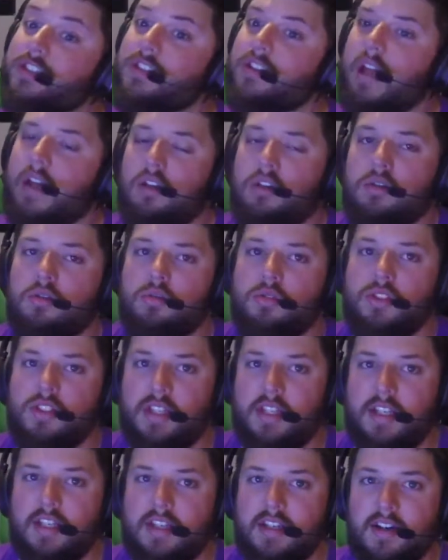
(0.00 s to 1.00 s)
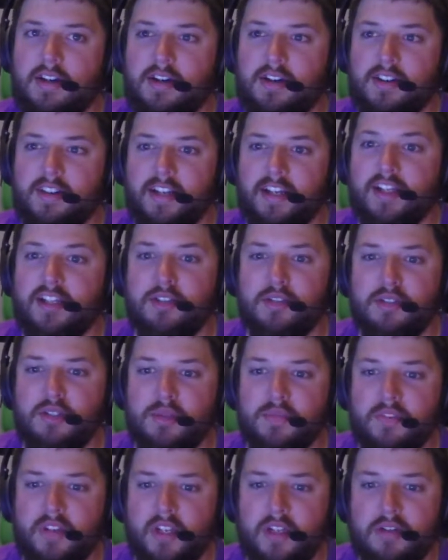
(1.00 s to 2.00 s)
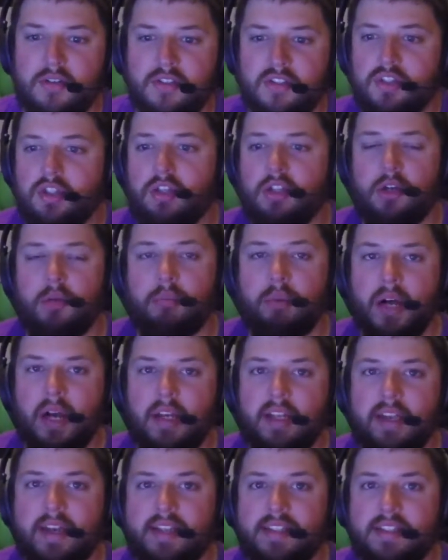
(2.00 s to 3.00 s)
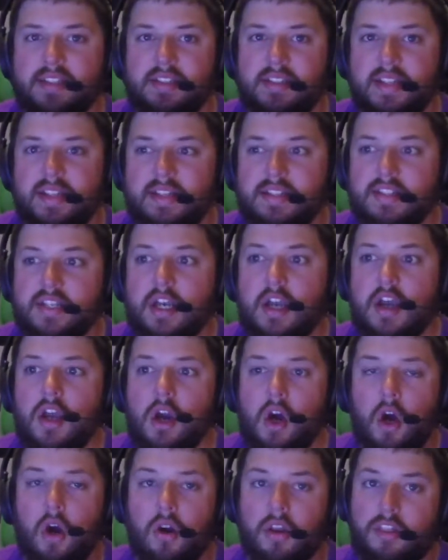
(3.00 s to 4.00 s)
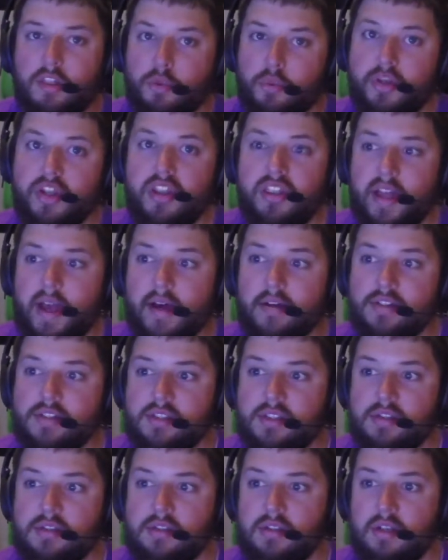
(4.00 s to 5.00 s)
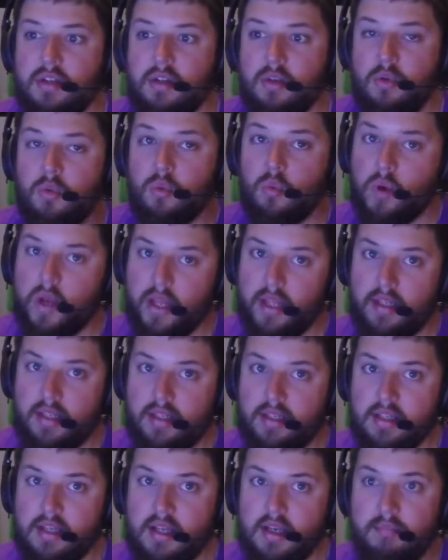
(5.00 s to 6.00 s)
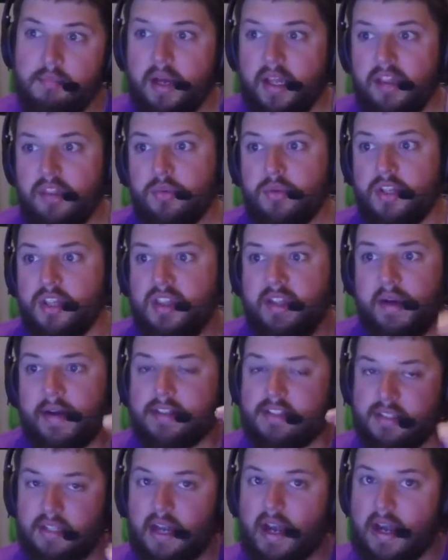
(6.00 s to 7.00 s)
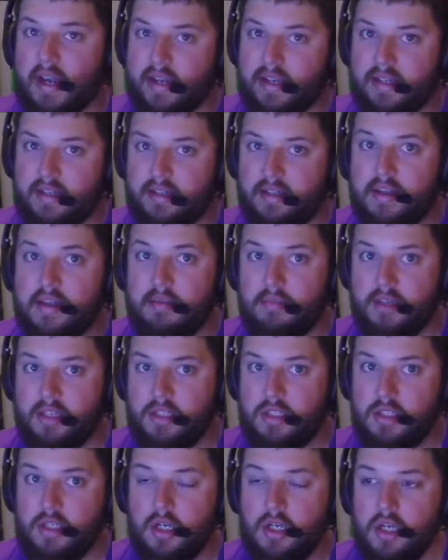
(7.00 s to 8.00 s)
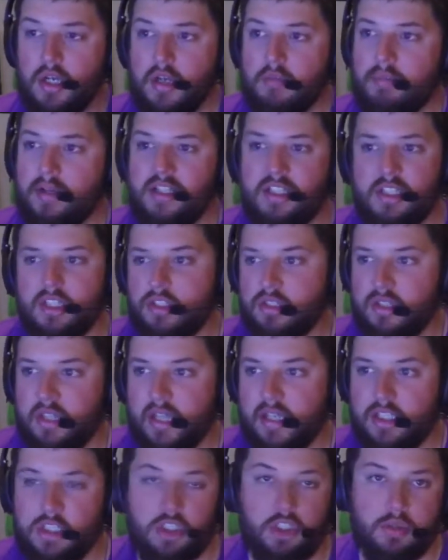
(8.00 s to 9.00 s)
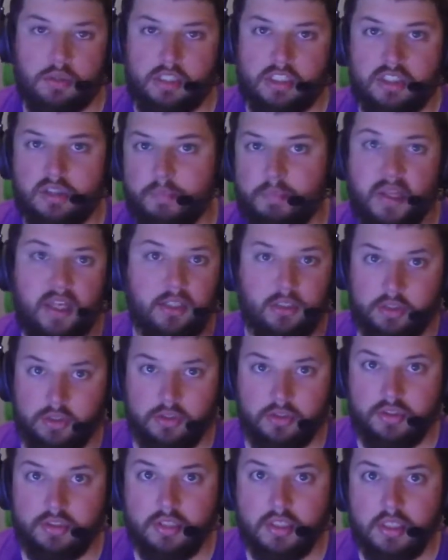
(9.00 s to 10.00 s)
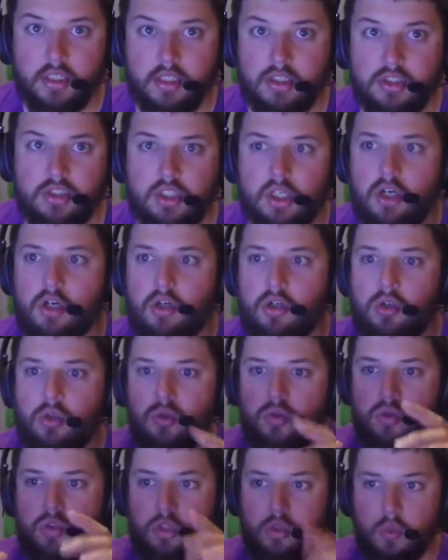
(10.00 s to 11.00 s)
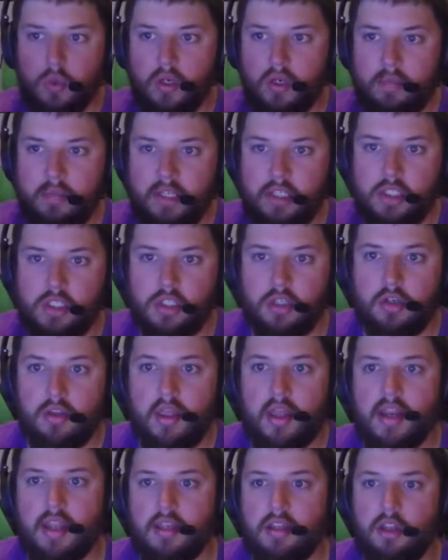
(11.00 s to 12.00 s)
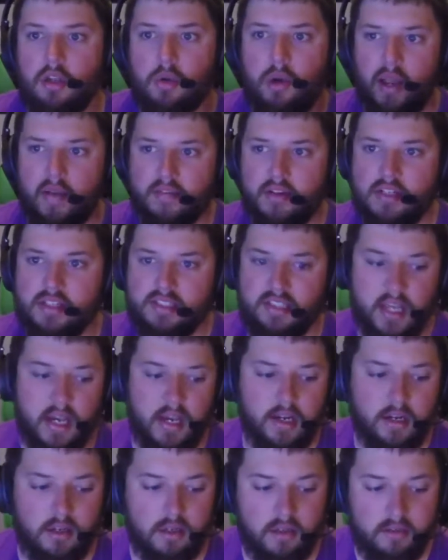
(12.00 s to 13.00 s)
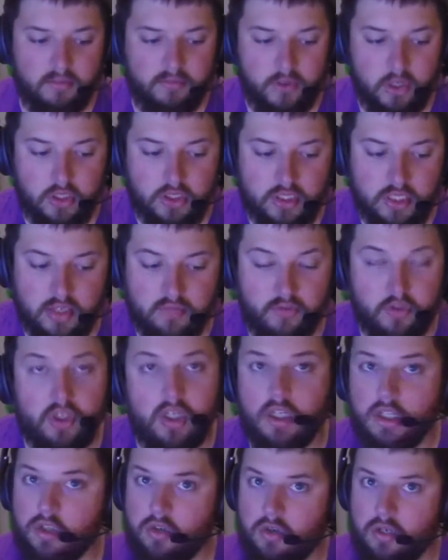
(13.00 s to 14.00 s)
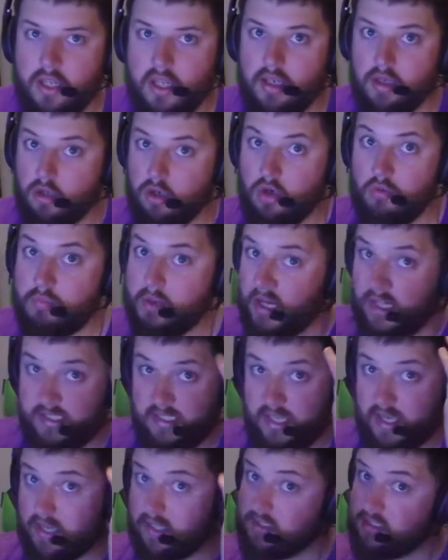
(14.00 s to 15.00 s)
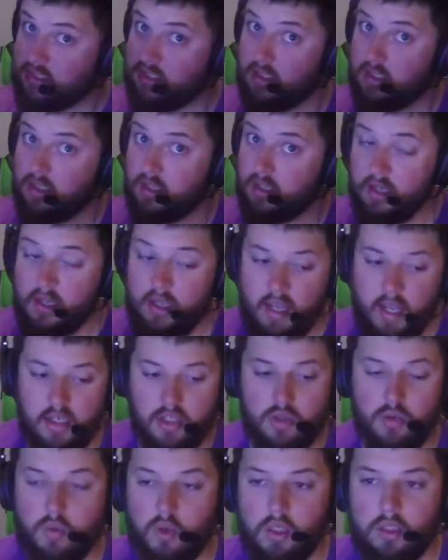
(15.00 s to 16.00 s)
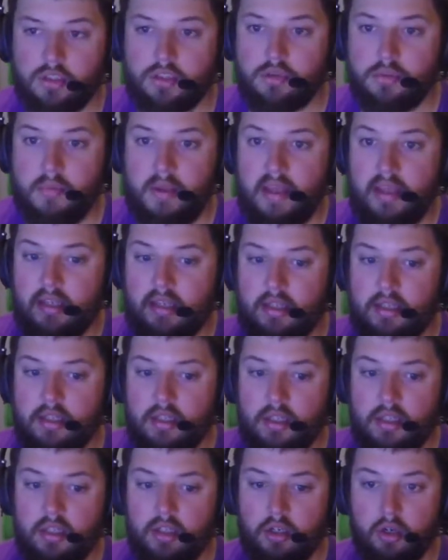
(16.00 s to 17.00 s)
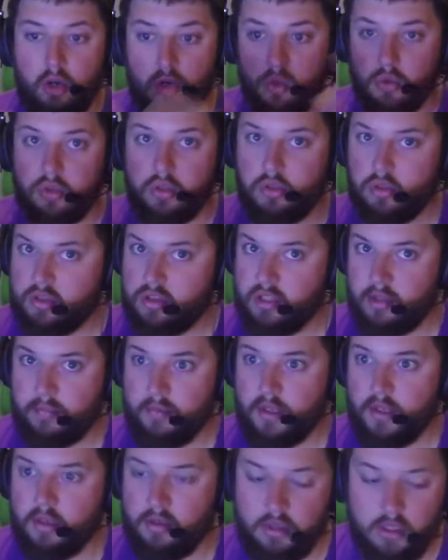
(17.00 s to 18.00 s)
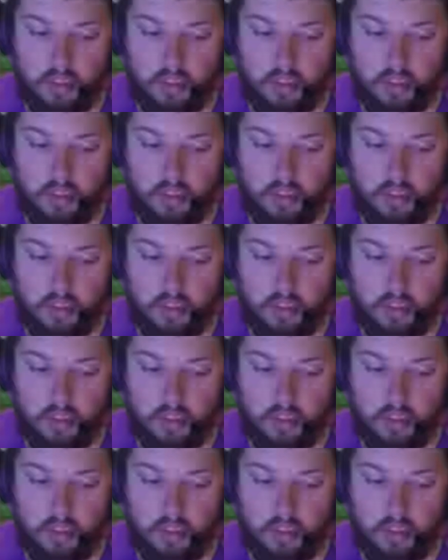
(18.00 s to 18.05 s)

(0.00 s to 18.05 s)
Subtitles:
that you see on like YouTube videos and little podcasts and things are a 3000 width by 3000 height image. Basically, that just is the pixels. So you want to make sure that in the Gravit Designer, if you're going to create your own podcast and you want to make your own little thumbnail,